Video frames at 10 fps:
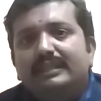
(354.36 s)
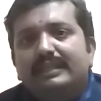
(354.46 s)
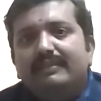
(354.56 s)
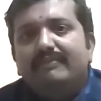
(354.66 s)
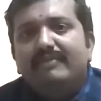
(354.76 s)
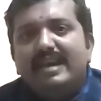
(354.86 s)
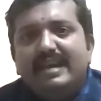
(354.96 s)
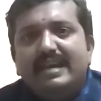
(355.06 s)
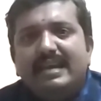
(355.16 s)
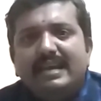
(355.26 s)
the
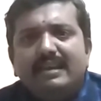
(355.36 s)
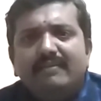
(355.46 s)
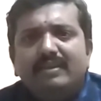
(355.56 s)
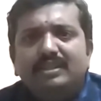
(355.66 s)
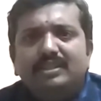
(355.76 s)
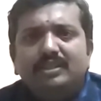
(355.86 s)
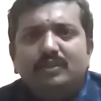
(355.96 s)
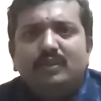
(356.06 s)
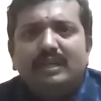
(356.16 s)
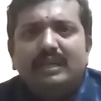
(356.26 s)
way in which
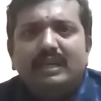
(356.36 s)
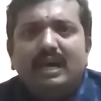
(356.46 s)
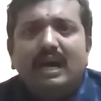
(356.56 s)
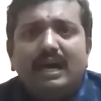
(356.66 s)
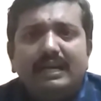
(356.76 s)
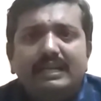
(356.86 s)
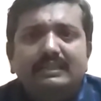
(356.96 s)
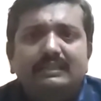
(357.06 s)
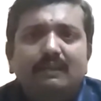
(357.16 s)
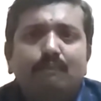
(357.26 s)
you can
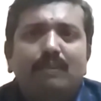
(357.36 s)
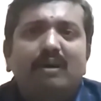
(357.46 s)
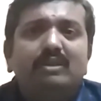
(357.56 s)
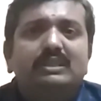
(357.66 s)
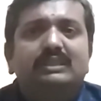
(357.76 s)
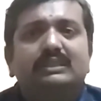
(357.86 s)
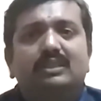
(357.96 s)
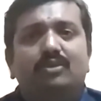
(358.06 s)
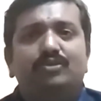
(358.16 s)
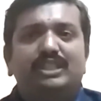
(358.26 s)
harness the
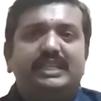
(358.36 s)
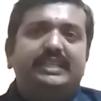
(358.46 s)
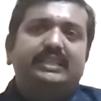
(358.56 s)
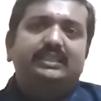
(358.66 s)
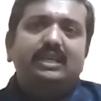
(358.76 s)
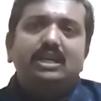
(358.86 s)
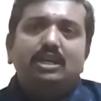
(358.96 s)
powers of genetics